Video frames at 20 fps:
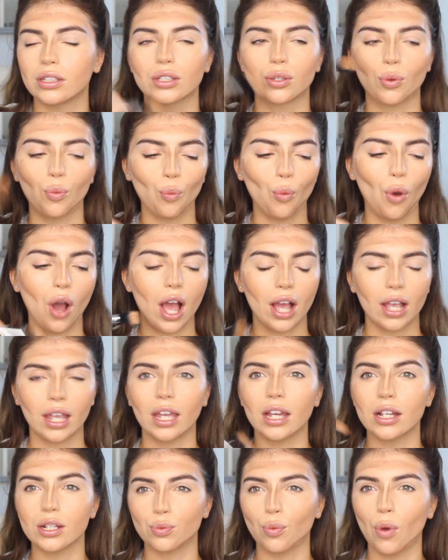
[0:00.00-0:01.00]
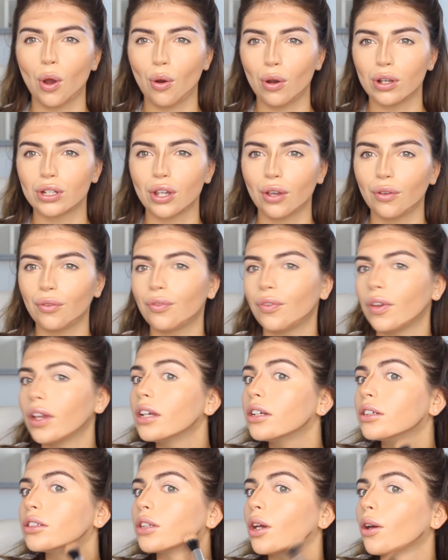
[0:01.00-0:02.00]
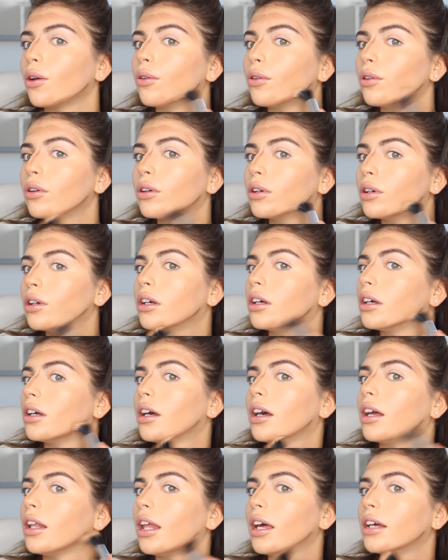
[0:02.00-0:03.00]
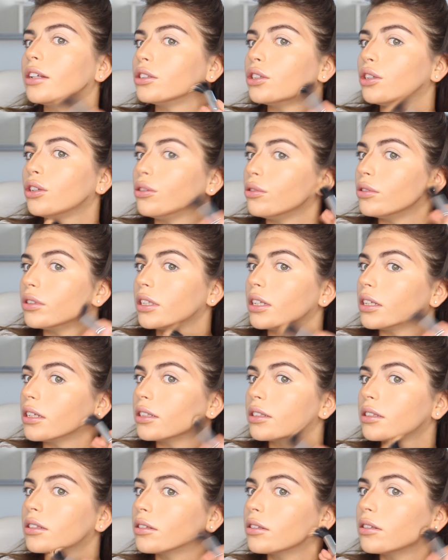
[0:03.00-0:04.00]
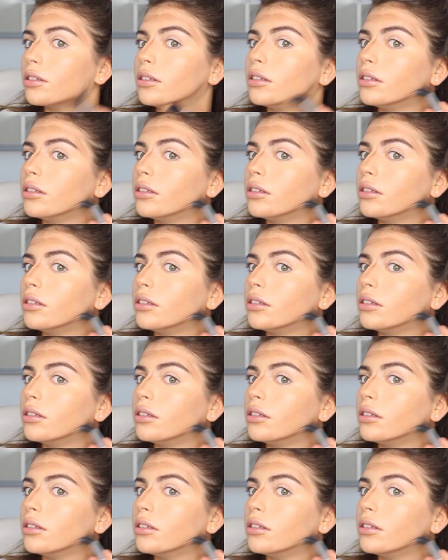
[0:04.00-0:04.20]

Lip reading: doesn't work it as well, I don't think. So I like to use this.